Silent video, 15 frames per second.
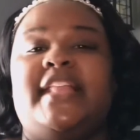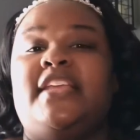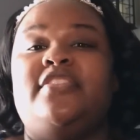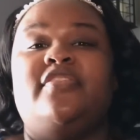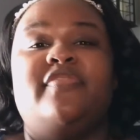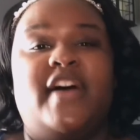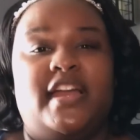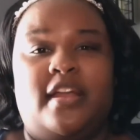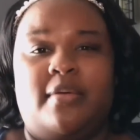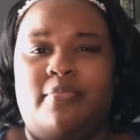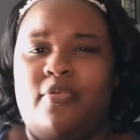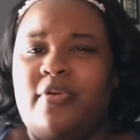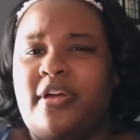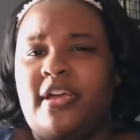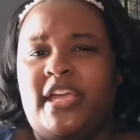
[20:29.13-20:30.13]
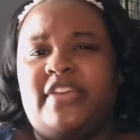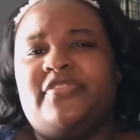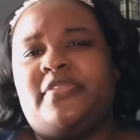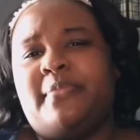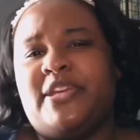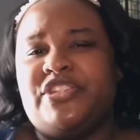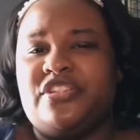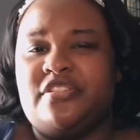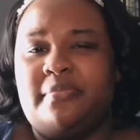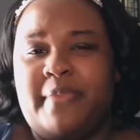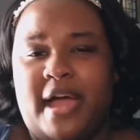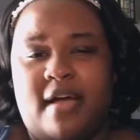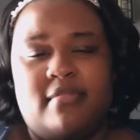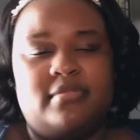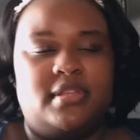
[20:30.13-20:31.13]
and then you find out more information
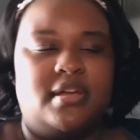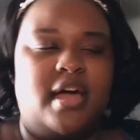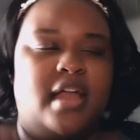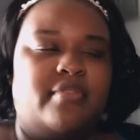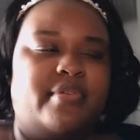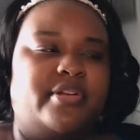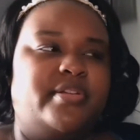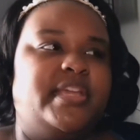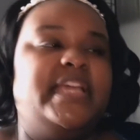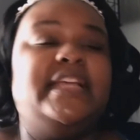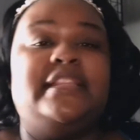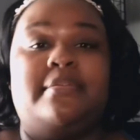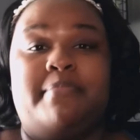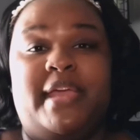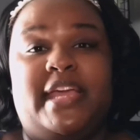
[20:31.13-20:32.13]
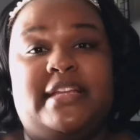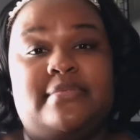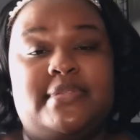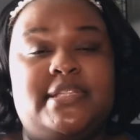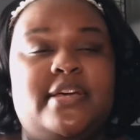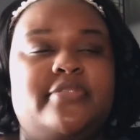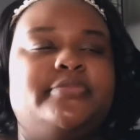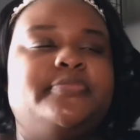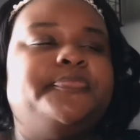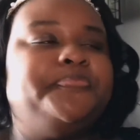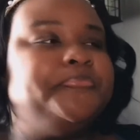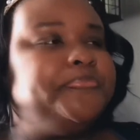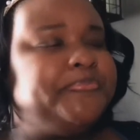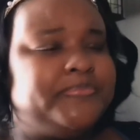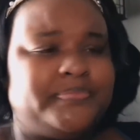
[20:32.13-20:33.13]
about the Colorado Kid, the man himself,
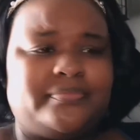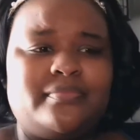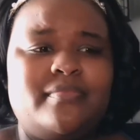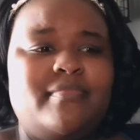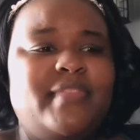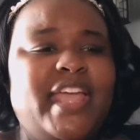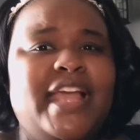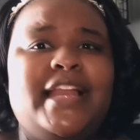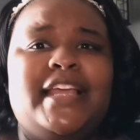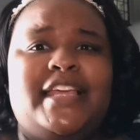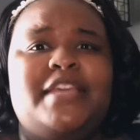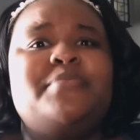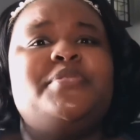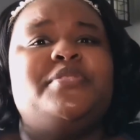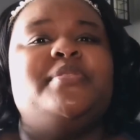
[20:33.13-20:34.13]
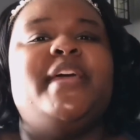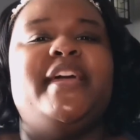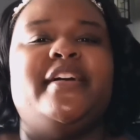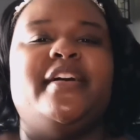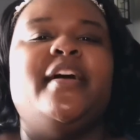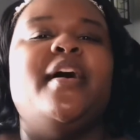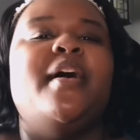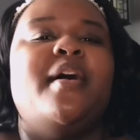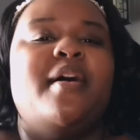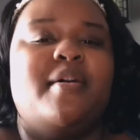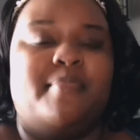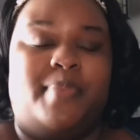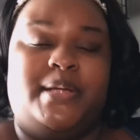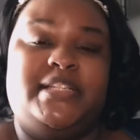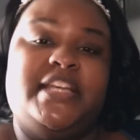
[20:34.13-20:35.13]
and it keeps you there.
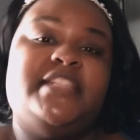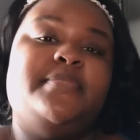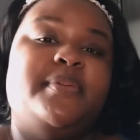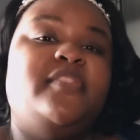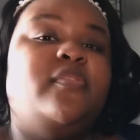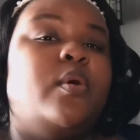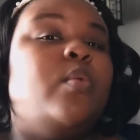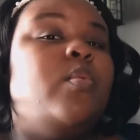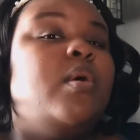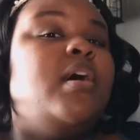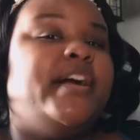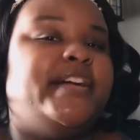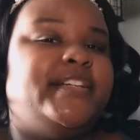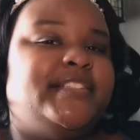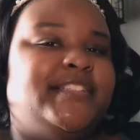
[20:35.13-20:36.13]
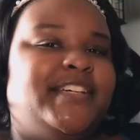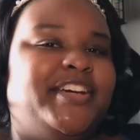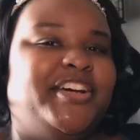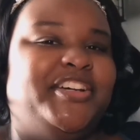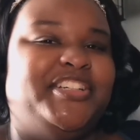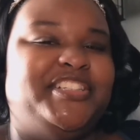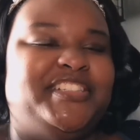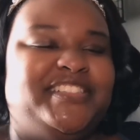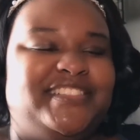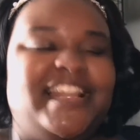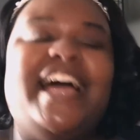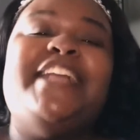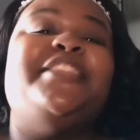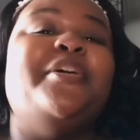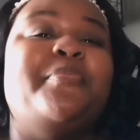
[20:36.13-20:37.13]
But just be forewarned.
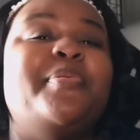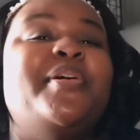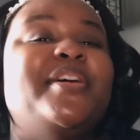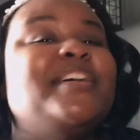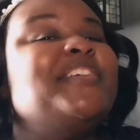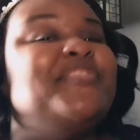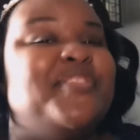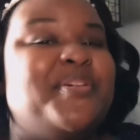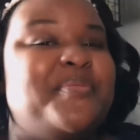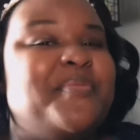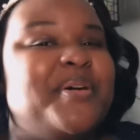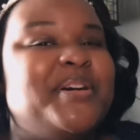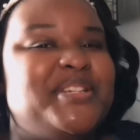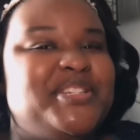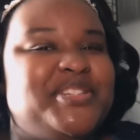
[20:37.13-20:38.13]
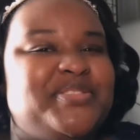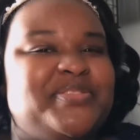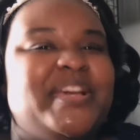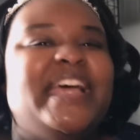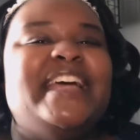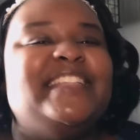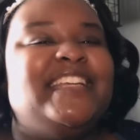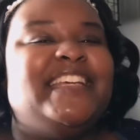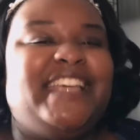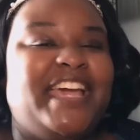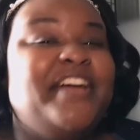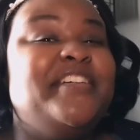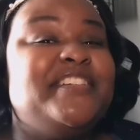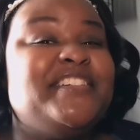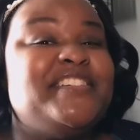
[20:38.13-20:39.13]
Like the book forewarns you. The
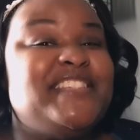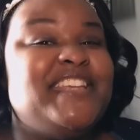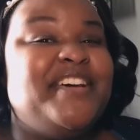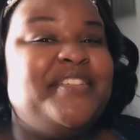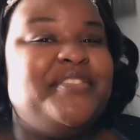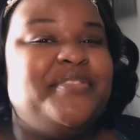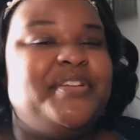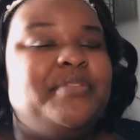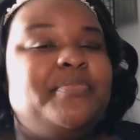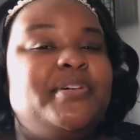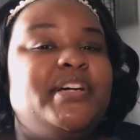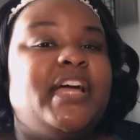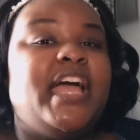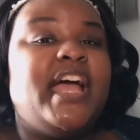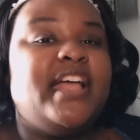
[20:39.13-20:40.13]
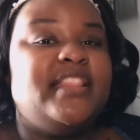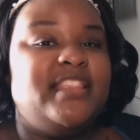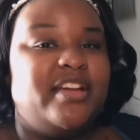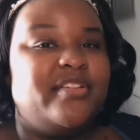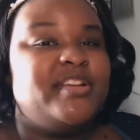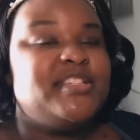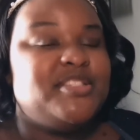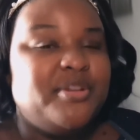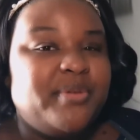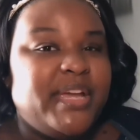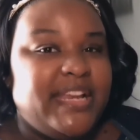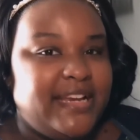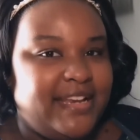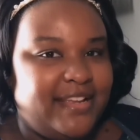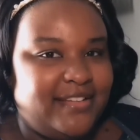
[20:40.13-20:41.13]
characters tell you in the book, there is no
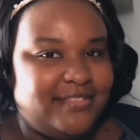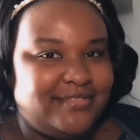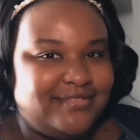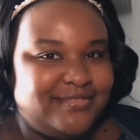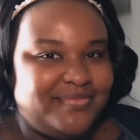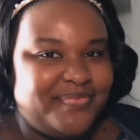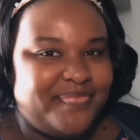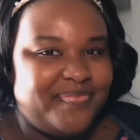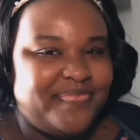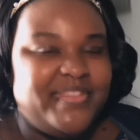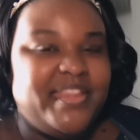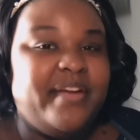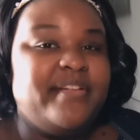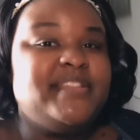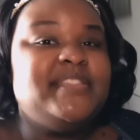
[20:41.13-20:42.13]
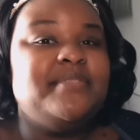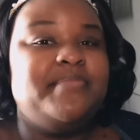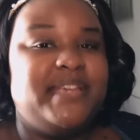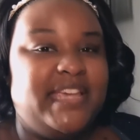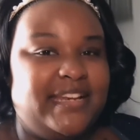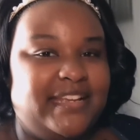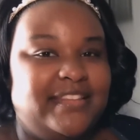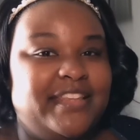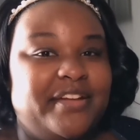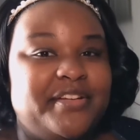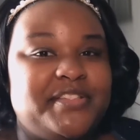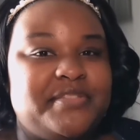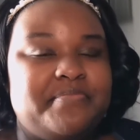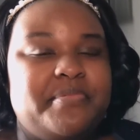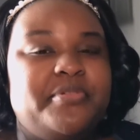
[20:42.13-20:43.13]
ending. There is the beginning,
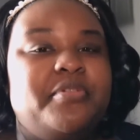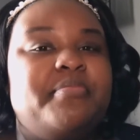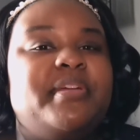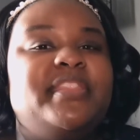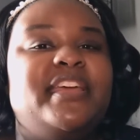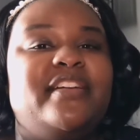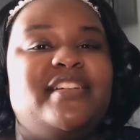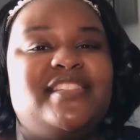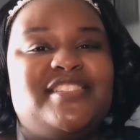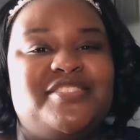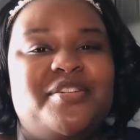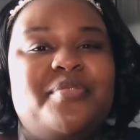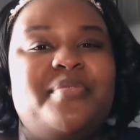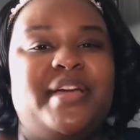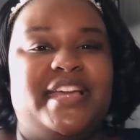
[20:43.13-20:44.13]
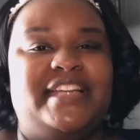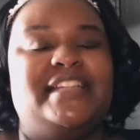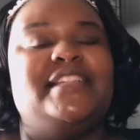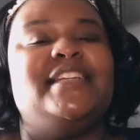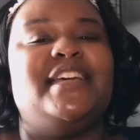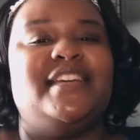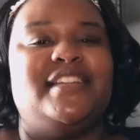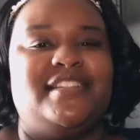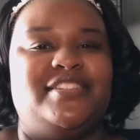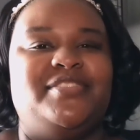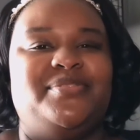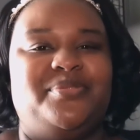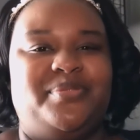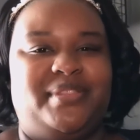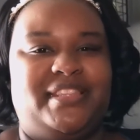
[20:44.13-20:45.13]
there is the middle, but there is no end
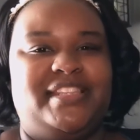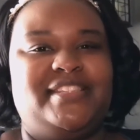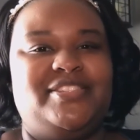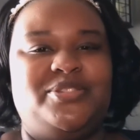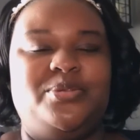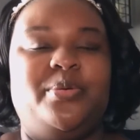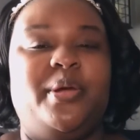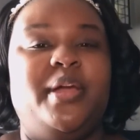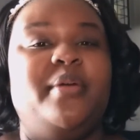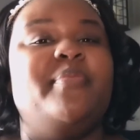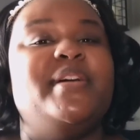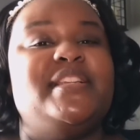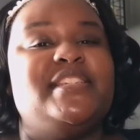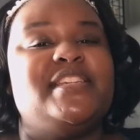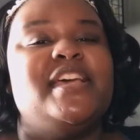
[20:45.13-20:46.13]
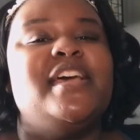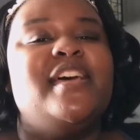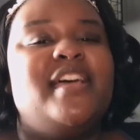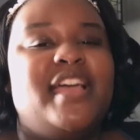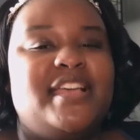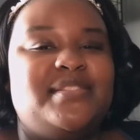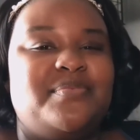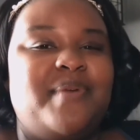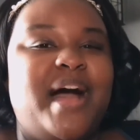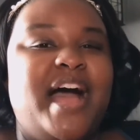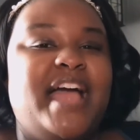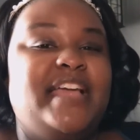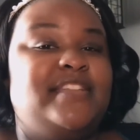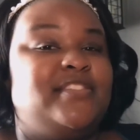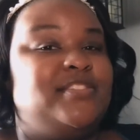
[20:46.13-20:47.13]
to this story, which is
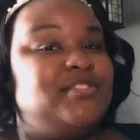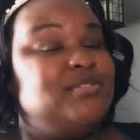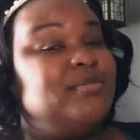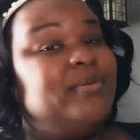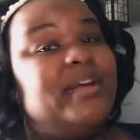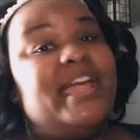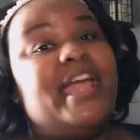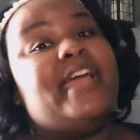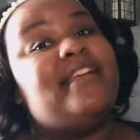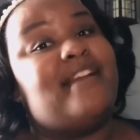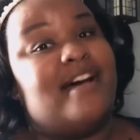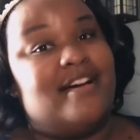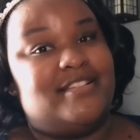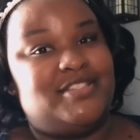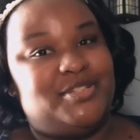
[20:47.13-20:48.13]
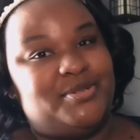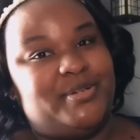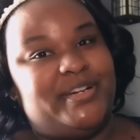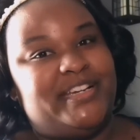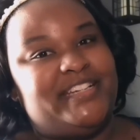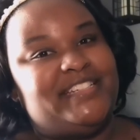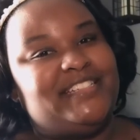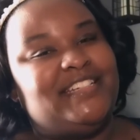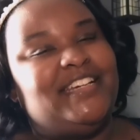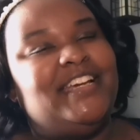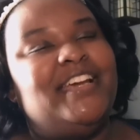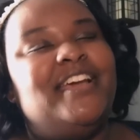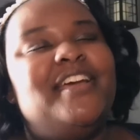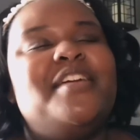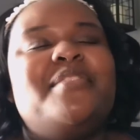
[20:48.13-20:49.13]
why it's a story and not a story,
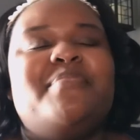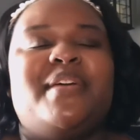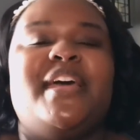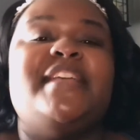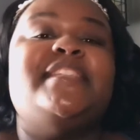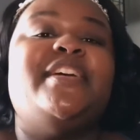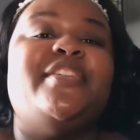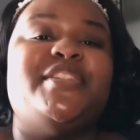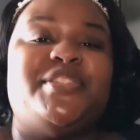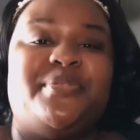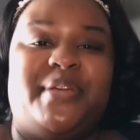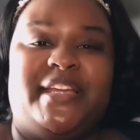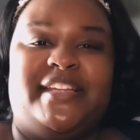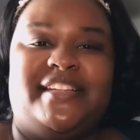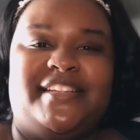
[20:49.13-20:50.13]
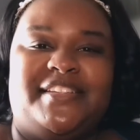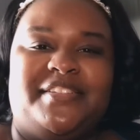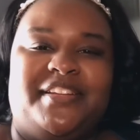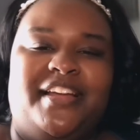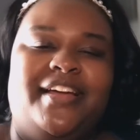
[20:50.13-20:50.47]
because there is no end.